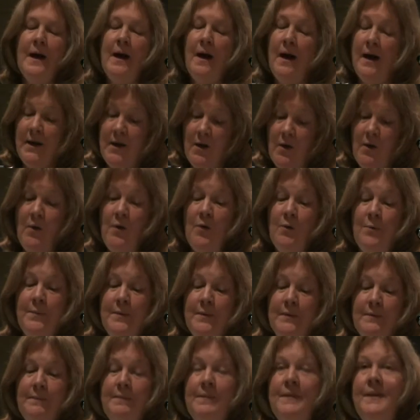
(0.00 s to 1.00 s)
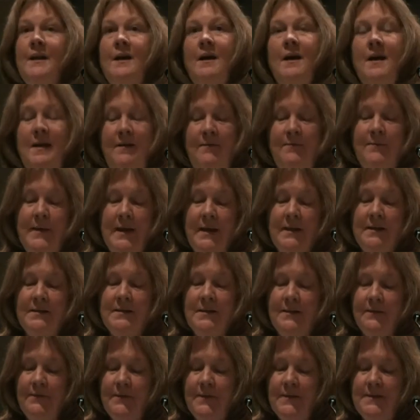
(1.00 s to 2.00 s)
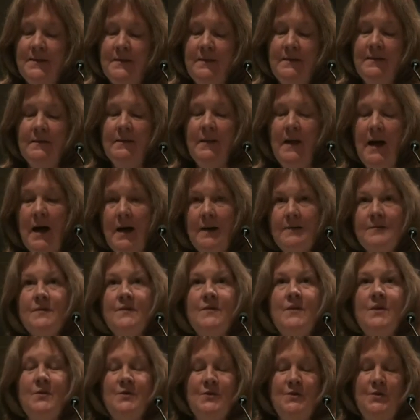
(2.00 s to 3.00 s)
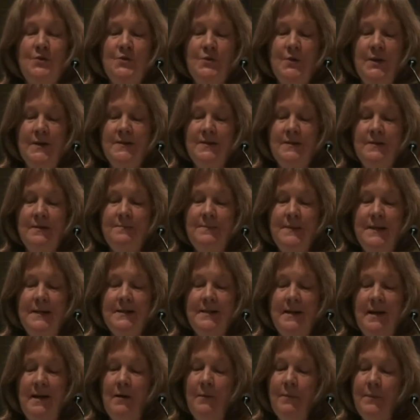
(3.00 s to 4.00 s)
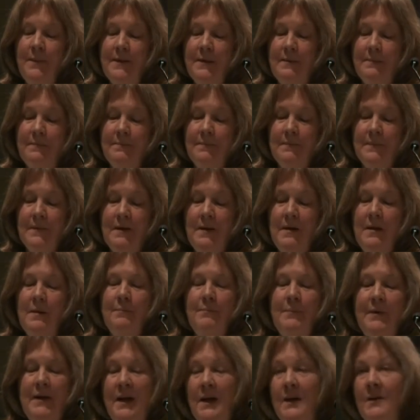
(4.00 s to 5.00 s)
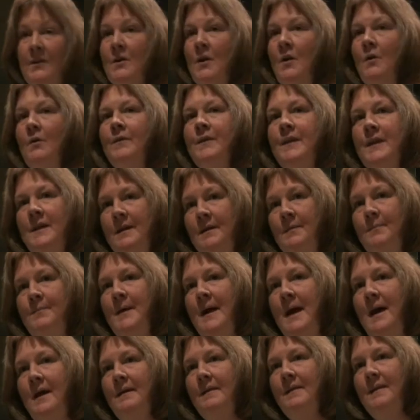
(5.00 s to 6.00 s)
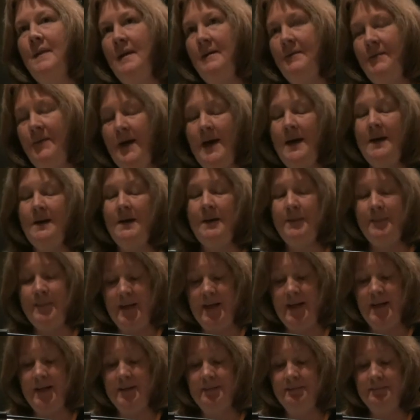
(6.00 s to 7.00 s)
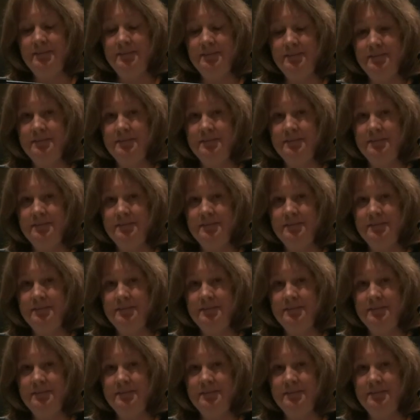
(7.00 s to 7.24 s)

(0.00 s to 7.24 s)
I hope that I have made a difference in the lives of those who trusted me to help them, but I know the impact they have had on mine.